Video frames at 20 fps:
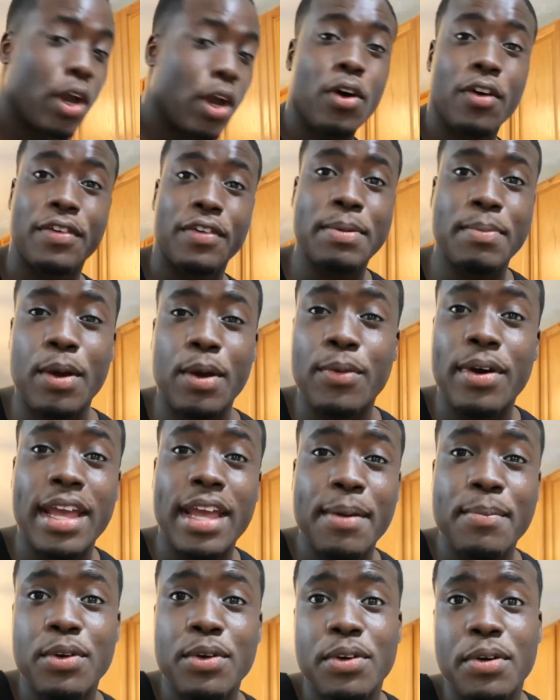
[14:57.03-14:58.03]
Oh, if anybody want
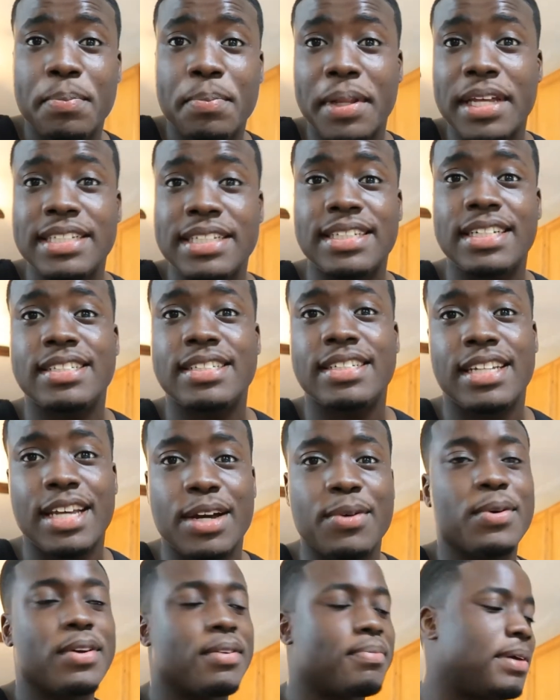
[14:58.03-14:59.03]
to add me on PlayStation
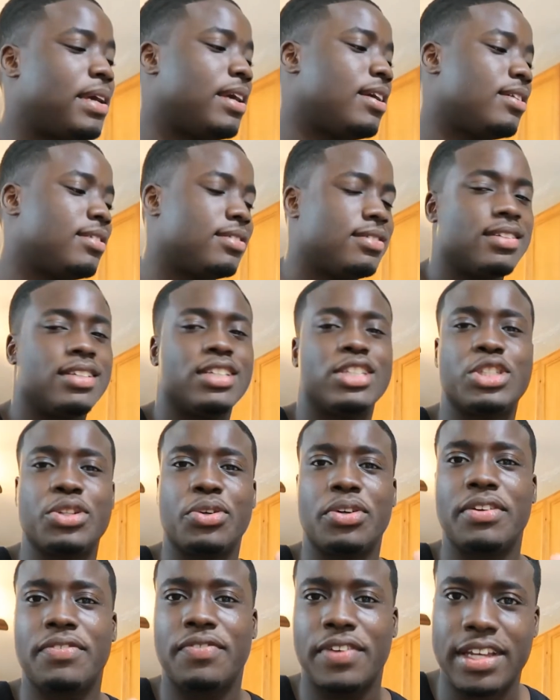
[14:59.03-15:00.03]
Network, man,
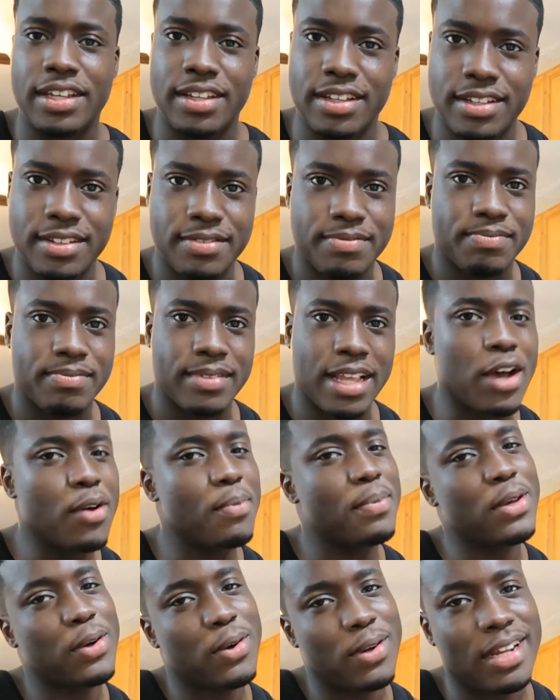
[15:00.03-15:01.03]
Shawnavania. I
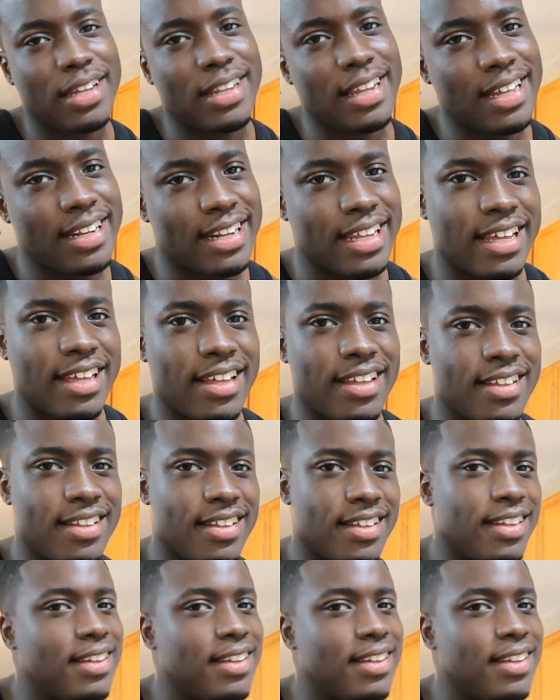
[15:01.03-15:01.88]
don't be on there like that.